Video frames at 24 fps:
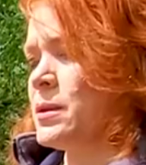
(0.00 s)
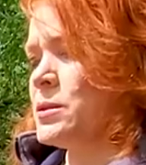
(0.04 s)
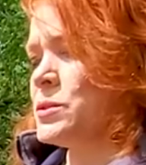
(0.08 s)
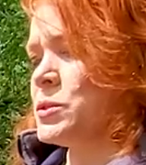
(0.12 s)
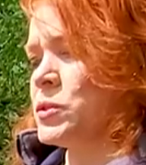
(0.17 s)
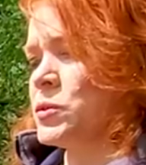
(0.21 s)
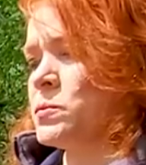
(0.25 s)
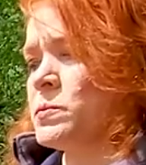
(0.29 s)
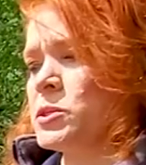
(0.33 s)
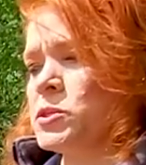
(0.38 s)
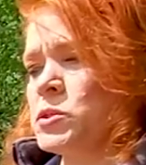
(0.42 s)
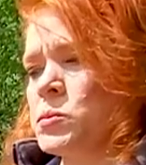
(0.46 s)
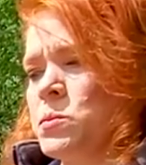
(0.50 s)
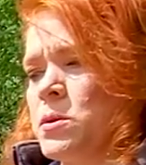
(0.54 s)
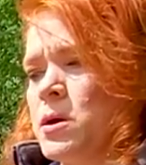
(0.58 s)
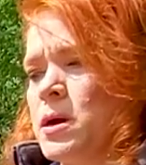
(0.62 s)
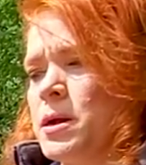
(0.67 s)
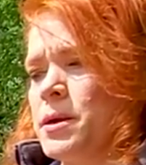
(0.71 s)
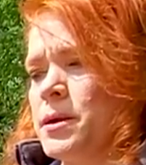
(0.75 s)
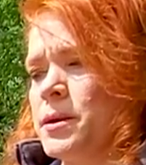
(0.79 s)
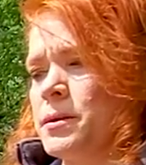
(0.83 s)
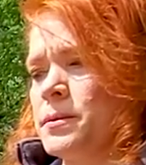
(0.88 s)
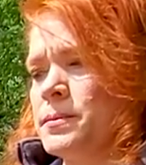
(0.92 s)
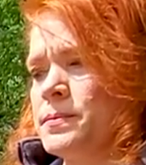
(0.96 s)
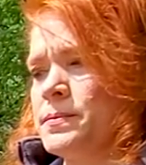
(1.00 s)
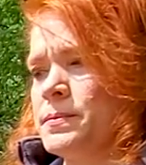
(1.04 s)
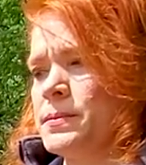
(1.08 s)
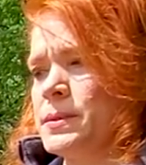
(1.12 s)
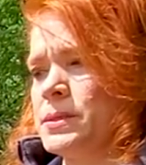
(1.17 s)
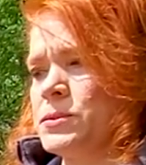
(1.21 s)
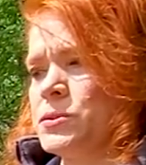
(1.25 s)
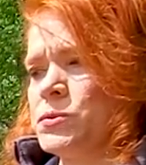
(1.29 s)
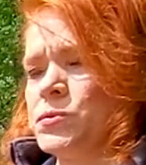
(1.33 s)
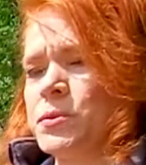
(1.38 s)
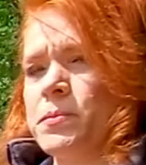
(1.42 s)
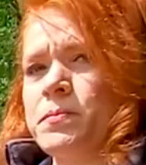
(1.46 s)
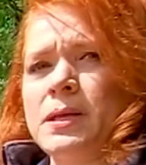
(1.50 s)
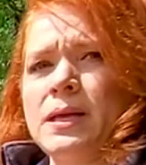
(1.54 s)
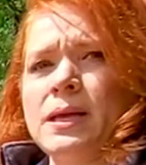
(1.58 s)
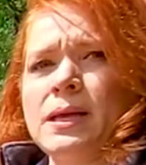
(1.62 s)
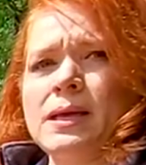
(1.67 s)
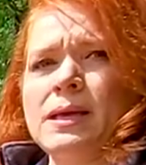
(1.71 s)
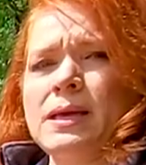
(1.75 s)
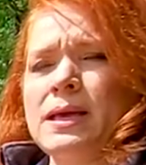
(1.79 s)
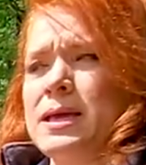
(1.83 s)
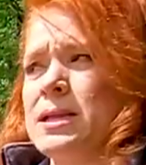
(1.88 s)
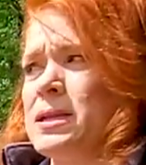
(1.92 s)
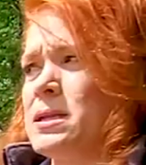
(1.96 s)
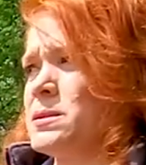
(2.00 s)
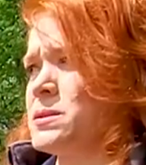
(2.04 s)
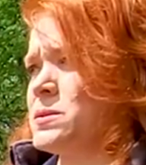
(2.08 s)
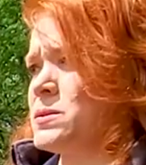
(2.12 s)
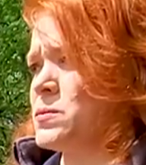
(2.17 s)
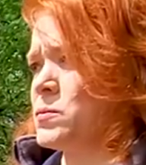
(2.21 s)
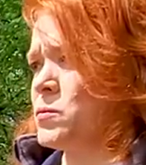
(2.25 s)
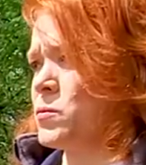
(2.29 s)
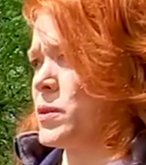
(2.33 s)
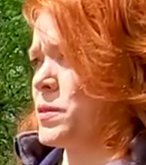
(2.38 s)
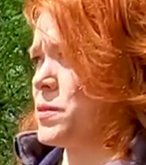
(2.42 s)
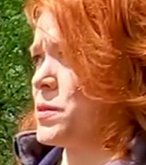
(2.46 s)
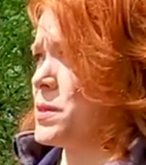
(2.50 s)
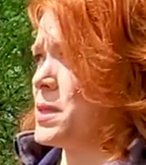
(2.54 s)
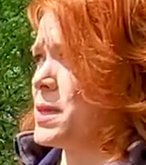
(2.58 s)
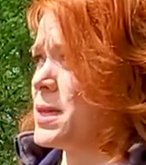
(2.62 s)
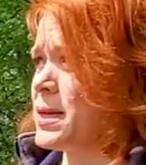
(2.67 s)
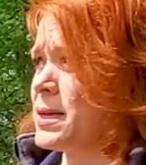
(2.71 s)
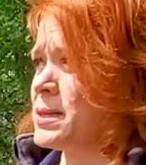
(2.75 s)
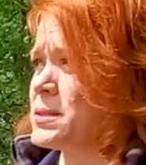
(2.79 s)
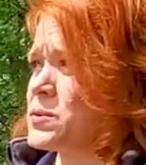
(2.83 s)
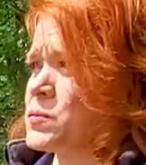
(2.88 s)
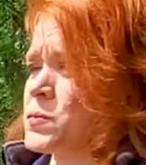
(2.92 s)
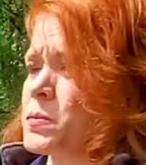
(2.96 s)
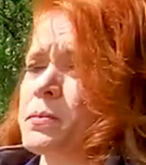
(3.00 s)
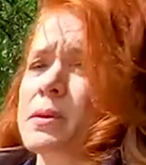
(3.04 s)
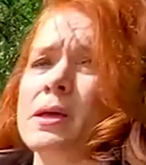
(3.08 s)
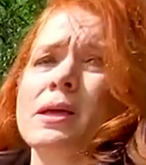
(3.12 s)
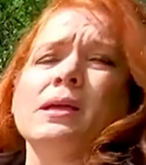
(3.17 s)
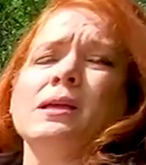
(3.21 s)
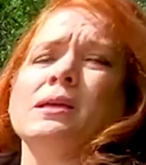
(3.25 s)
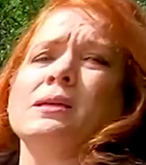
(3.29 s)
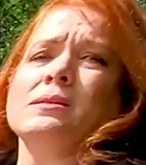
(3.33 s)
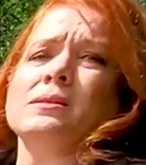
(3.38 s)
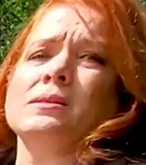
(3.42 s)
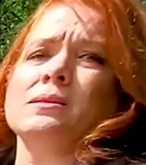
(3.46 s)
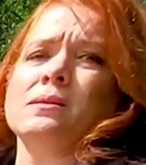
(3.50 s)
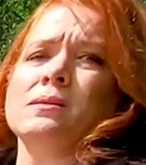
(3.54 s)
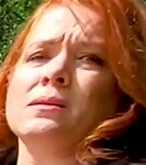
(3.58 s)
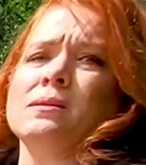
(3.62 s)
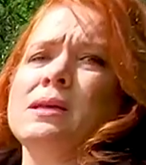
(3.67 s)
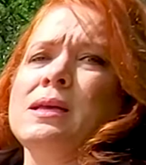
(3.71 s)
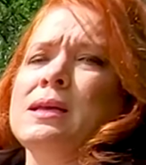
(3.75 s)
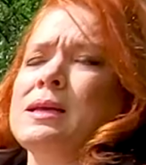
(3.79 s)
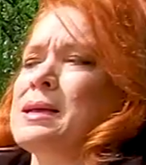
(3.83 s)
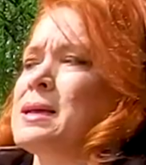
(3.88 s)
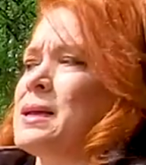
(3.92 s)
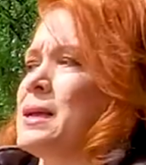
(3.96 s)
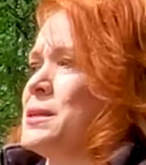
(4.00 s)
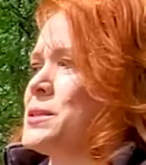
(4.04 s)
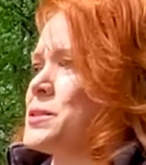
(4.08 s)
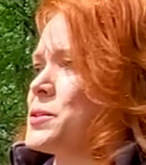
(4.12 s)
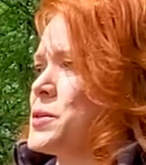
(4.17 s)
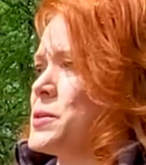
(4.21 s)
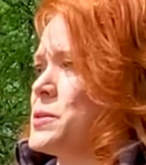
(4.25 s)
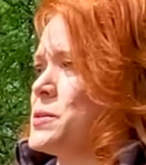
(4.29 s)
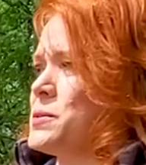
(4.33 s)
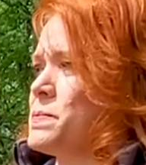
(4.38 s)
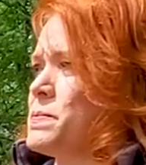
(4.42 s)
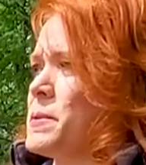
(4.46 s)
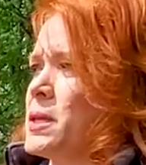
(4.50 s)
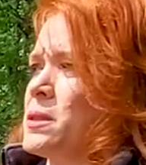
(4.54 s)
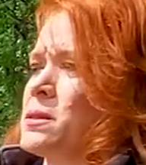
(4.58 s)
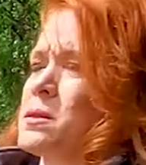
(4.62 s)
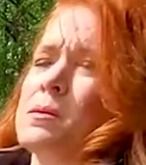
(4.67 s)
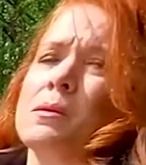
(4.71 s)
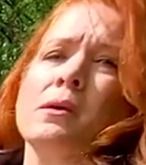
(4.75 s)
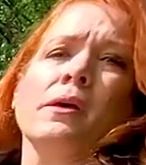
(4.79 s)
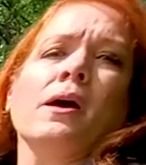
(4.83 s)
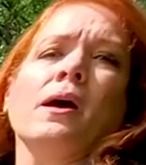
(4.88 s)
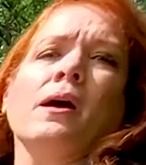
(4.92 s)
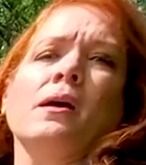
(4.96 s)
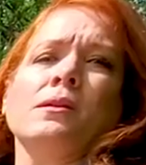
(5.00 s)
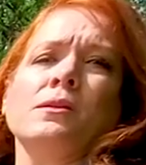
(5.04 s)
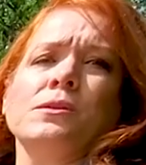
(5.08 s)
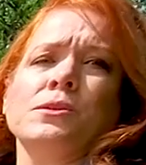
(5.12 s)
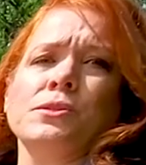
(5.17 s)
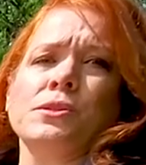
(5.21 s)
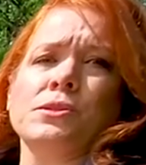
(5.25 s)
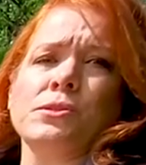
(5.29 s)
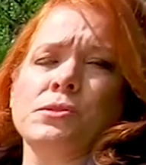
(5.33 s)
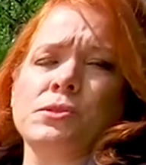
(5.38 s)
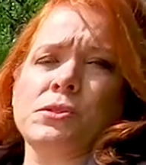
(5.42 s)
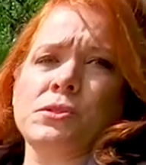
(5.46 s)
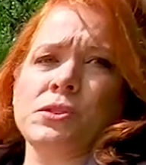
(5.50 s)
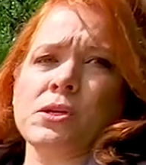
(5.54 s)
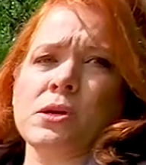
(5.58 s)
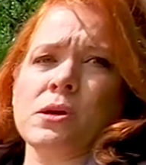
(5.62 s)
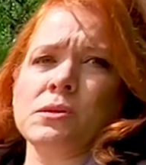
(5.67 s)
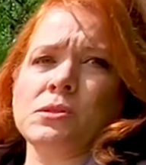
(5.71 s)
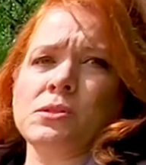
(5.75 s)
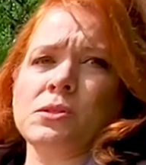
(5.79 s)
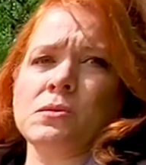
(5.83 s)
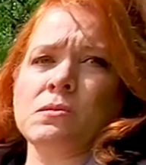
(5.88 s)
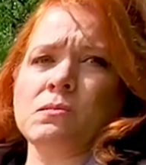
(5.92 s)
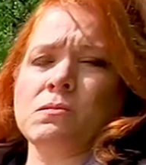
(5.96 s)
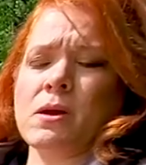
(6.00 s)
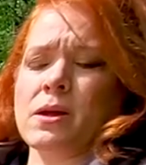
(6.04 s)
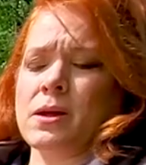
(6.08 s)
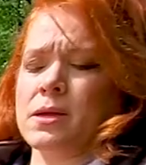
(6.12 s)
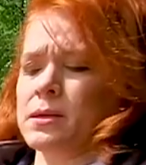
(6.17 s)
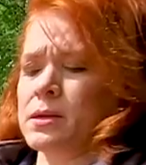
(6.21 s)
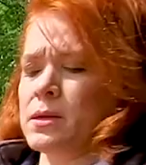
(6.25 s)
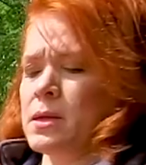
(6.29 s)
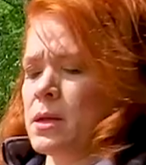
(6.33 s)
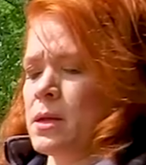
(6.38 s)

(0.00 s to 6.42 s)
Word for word: Too much water is dripping, and it's with this, my easel, it's going to make the colors start to run.